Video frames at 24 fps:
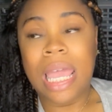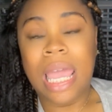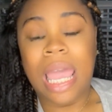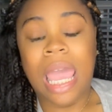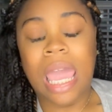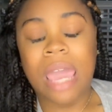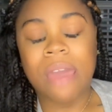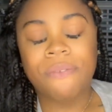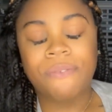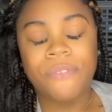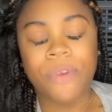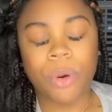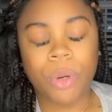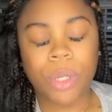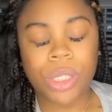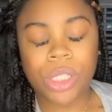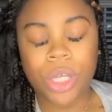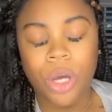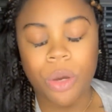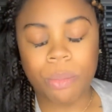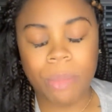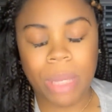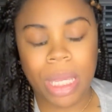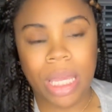and focus
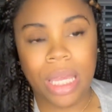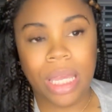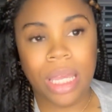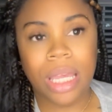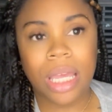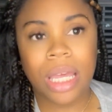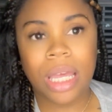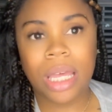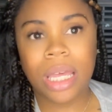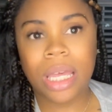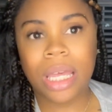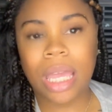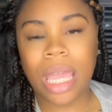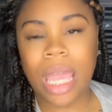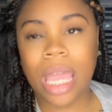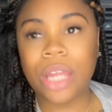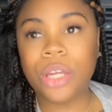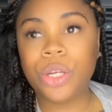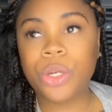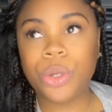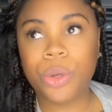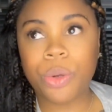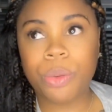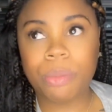on me
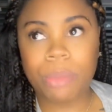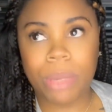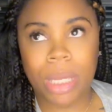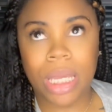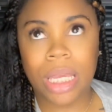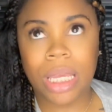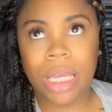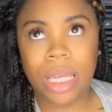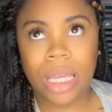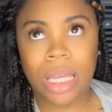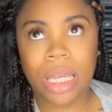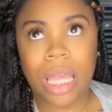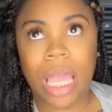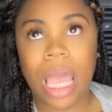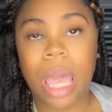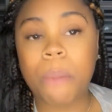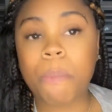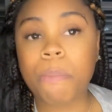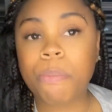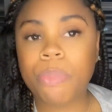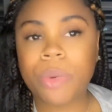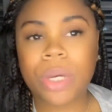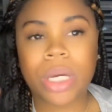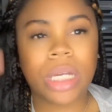and do me
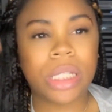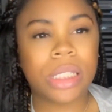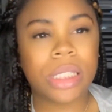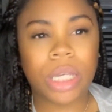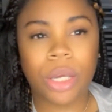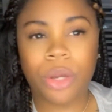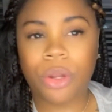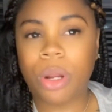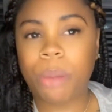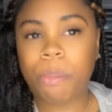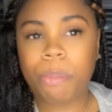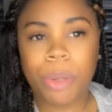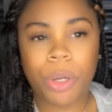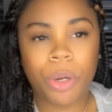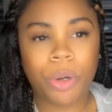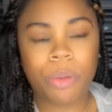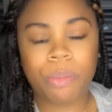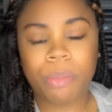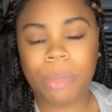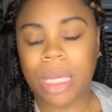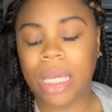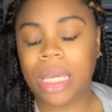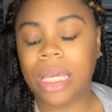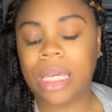and continue to build
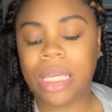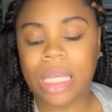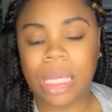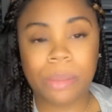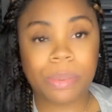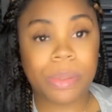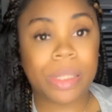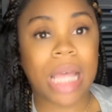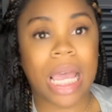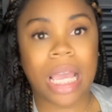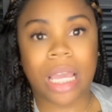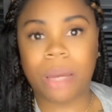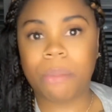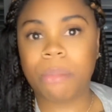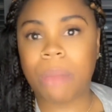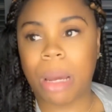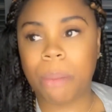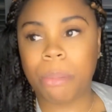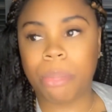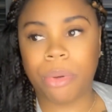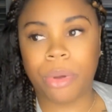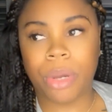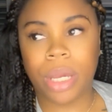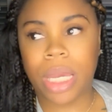me, keep stacking my
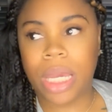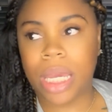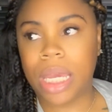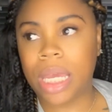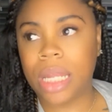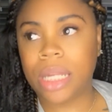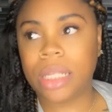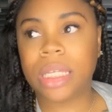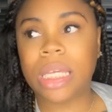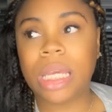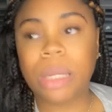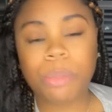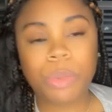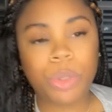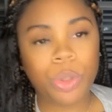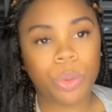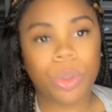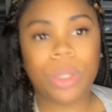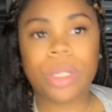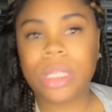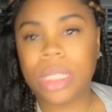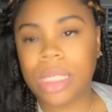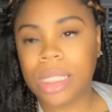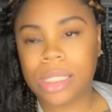bread, keep
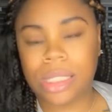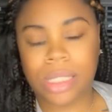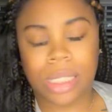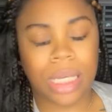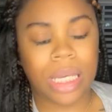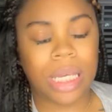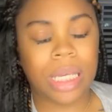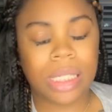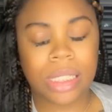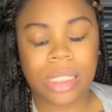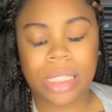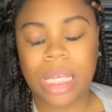doing these things,